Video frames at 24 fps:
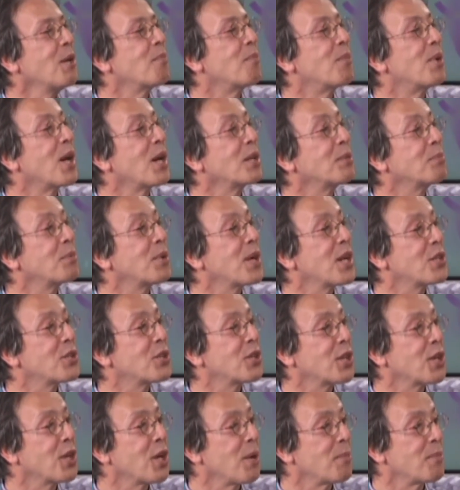blood
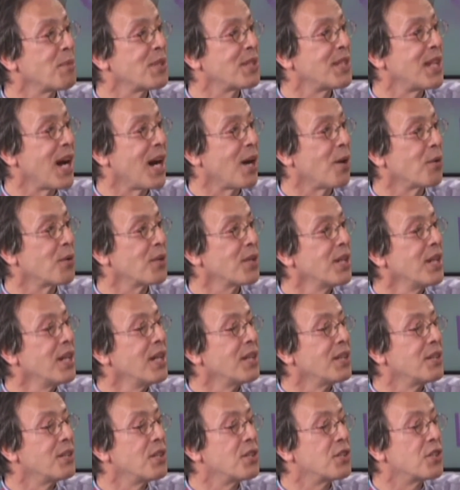pressure comes down,
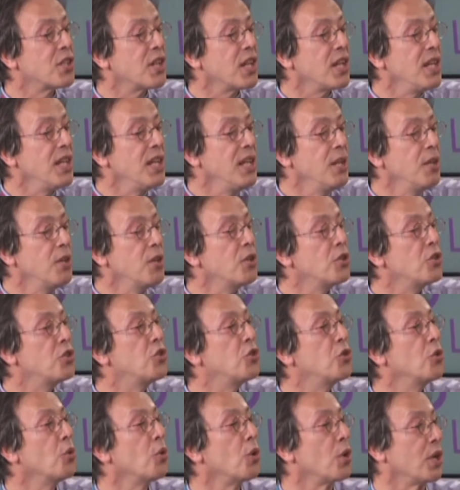there's an inner
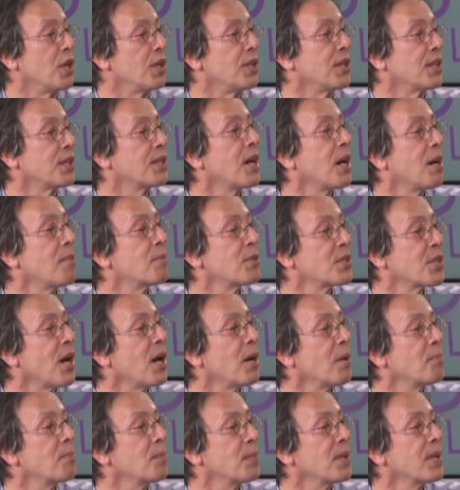joy that comes
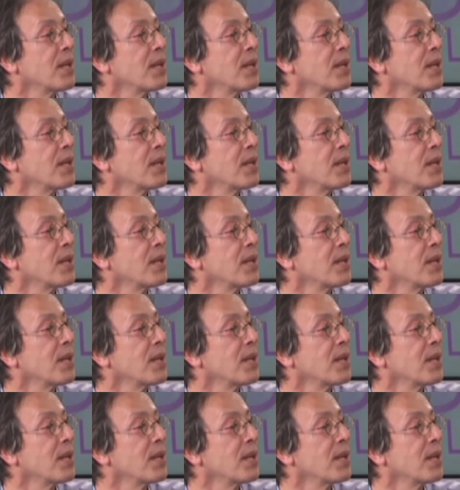up,